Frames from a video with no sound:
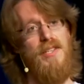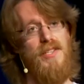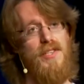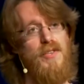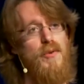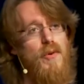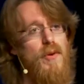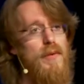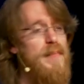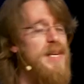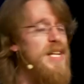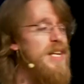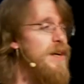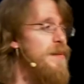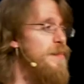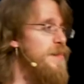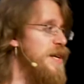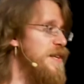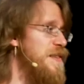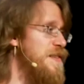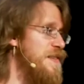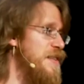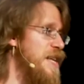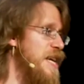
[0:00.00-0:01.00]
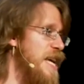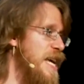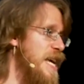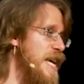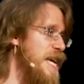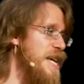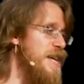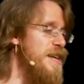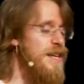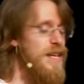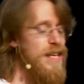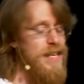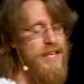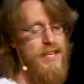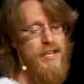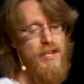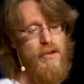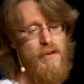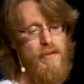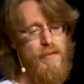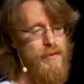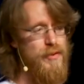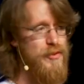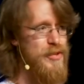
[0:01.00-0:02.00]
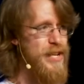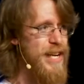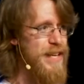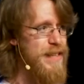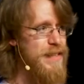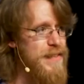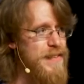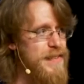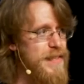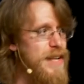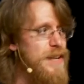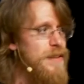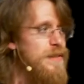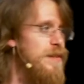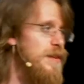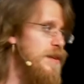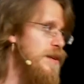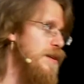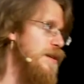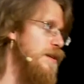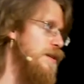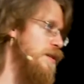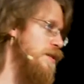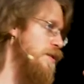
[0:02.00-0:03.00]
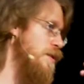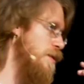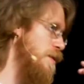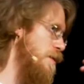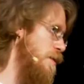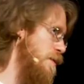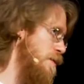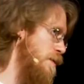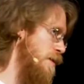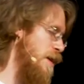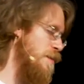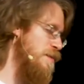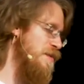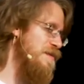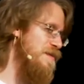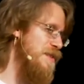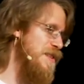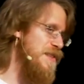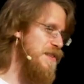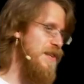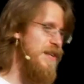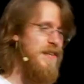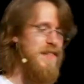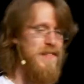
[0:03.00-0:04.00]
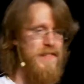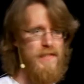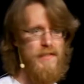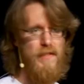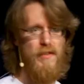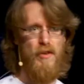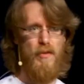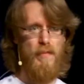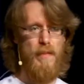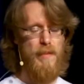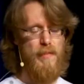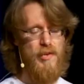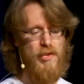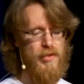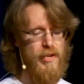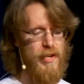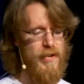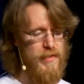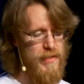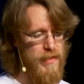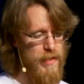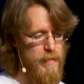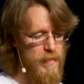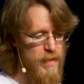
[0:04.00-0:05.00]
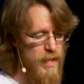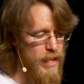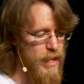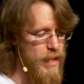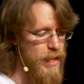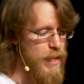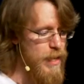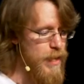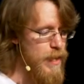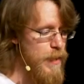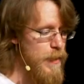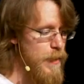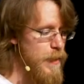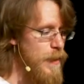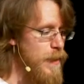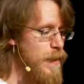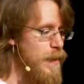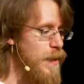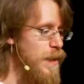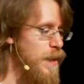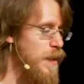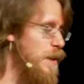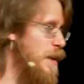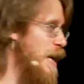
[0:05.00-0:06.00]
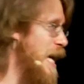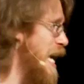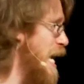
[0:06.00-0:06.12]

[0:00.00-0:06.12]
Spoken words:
to your meetup and say, hey, check this out. You come and visit us. Maybe share something. I